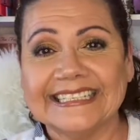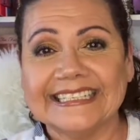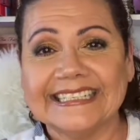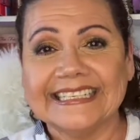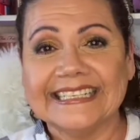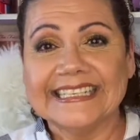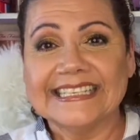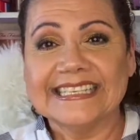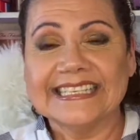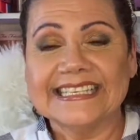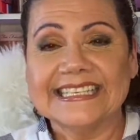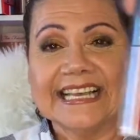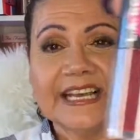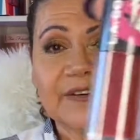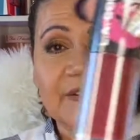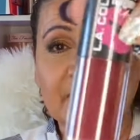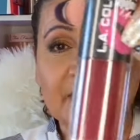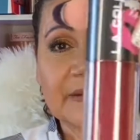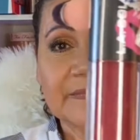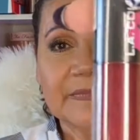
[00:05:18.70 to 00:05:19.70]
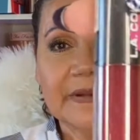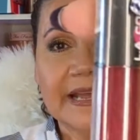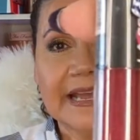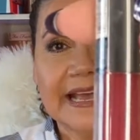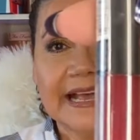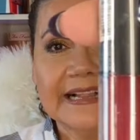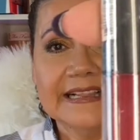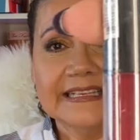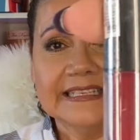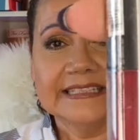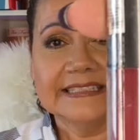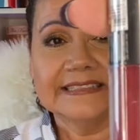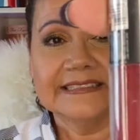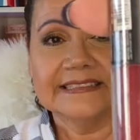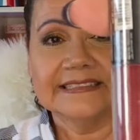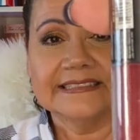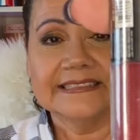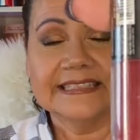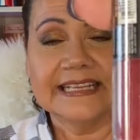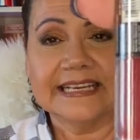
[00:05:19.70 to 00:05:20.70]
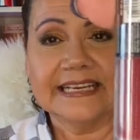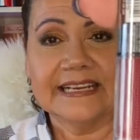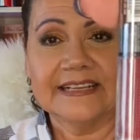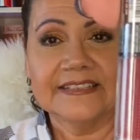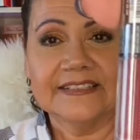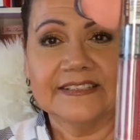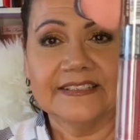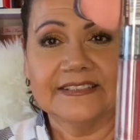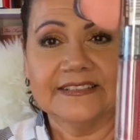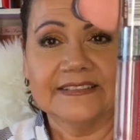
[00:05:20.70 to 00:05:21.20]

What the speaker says: This is like right up my alley, that color.